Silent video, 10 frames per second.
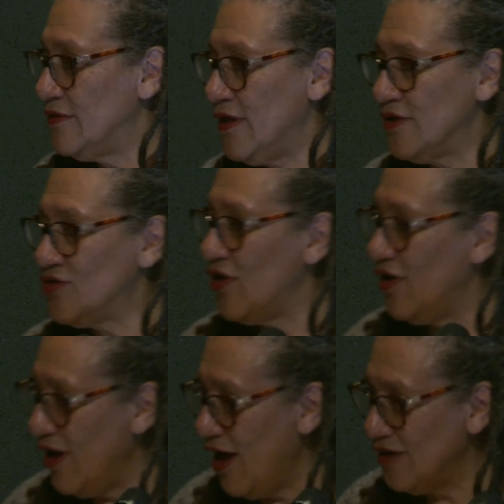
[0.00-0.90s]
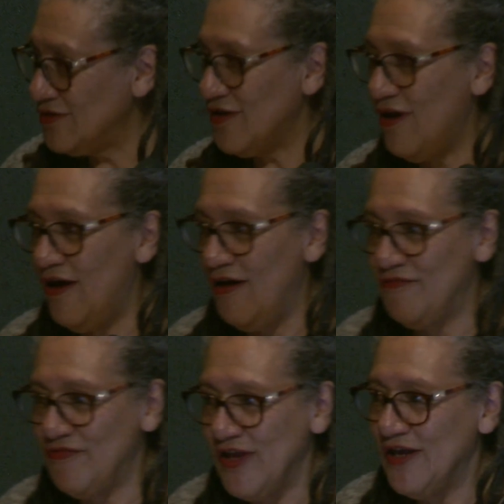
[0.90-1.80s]
There's a lot
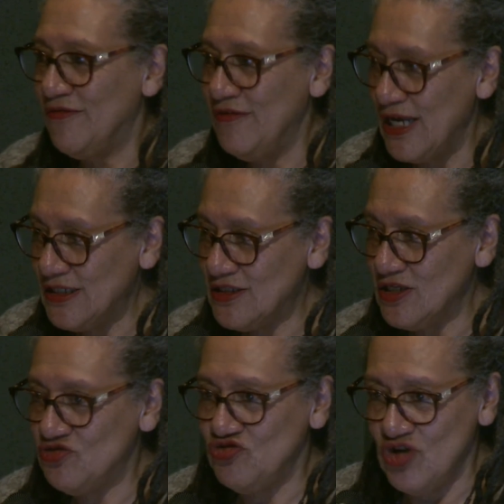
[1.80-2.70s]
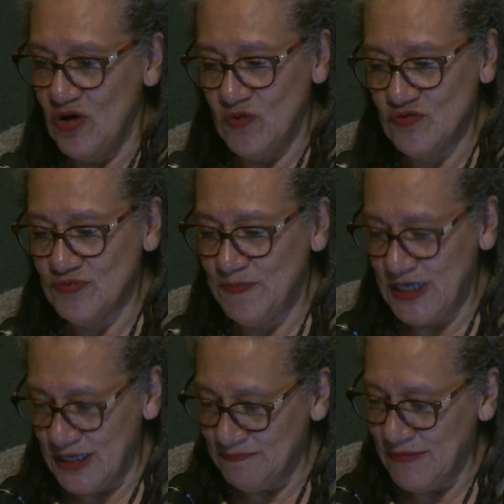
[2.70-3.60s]
of racist jokes
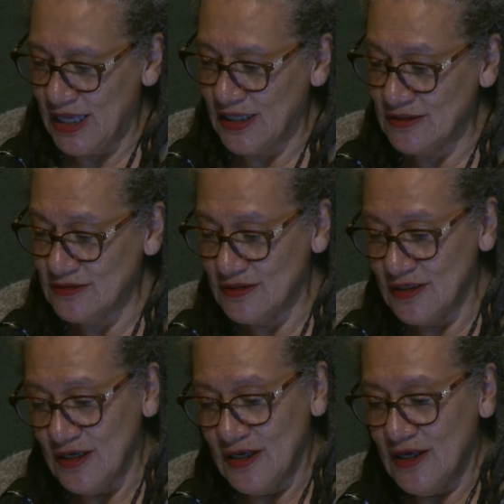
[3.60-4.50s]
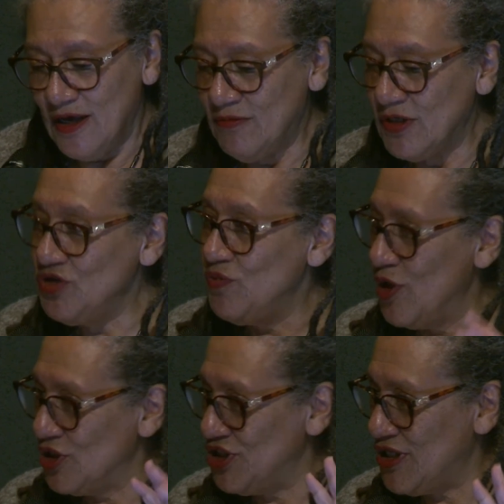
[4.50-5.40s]
being made, and when you
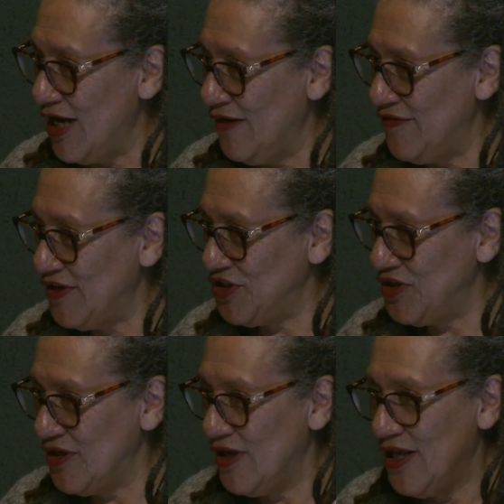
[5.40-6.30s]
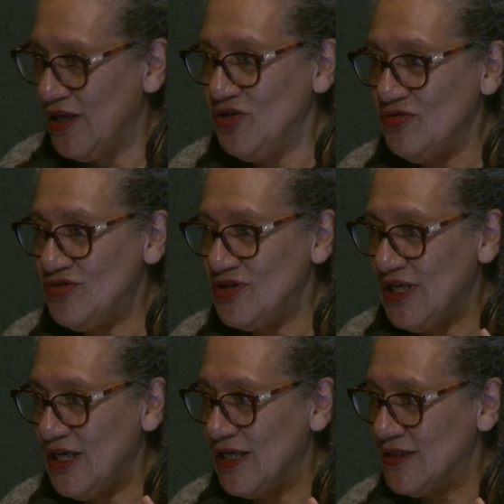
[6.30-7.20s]
watch television, you
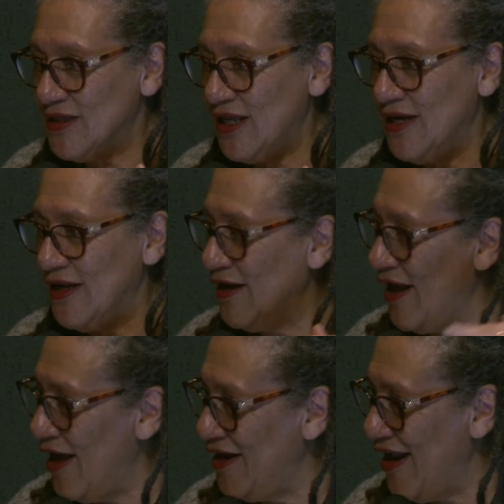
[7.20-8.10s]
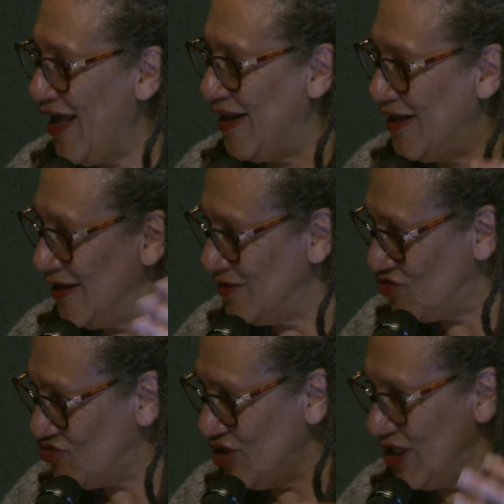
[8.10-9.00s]
see it in an unending
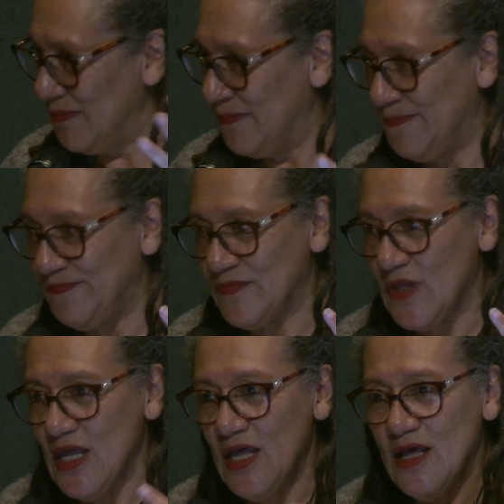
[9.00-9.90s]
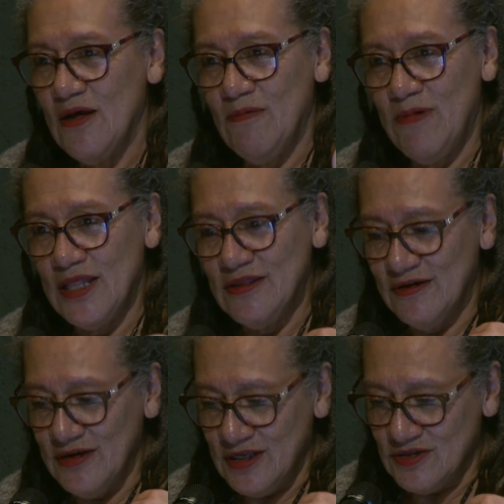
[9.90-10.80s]
stream.
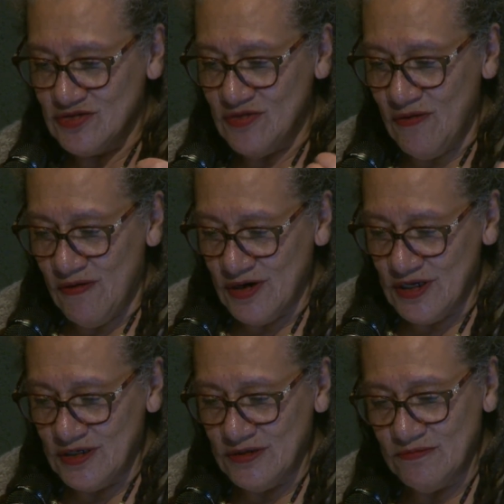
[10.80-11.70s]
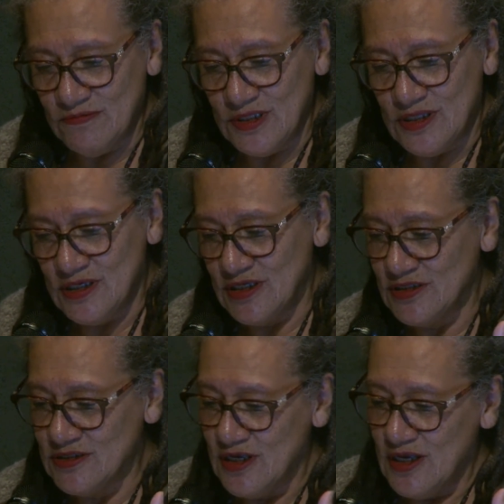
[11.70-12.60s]
Whether it's Gordon with
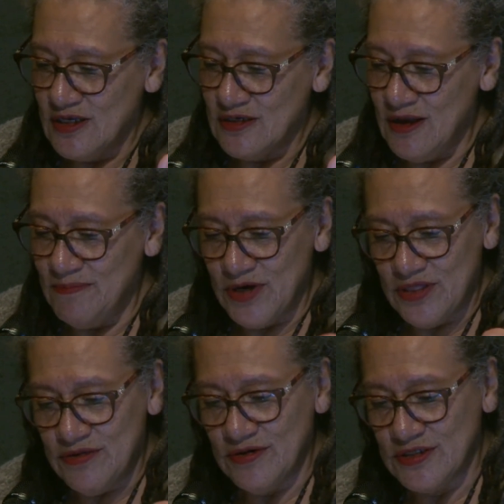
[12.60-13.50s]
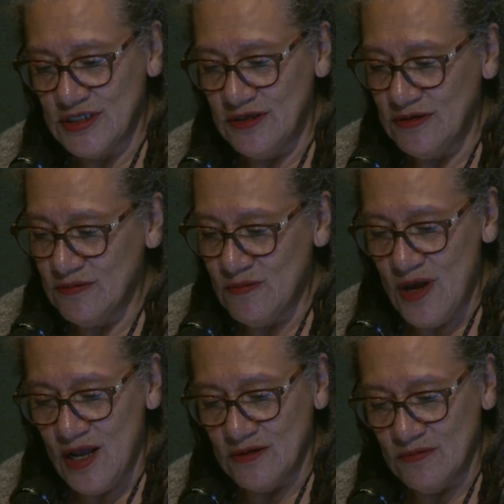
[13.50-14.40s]
his number
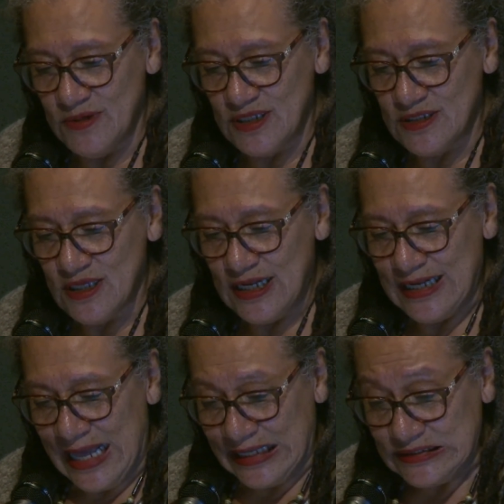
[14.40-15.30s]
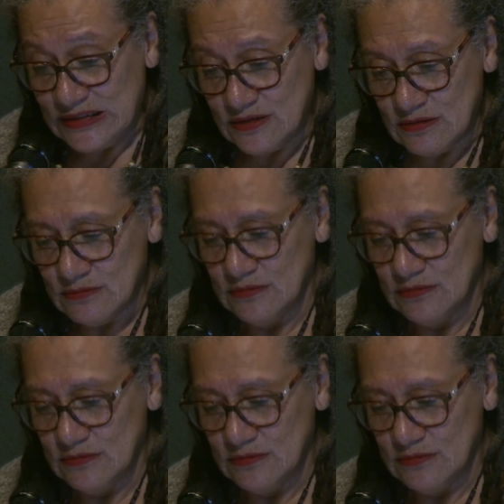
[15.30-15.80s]
31 with lijst,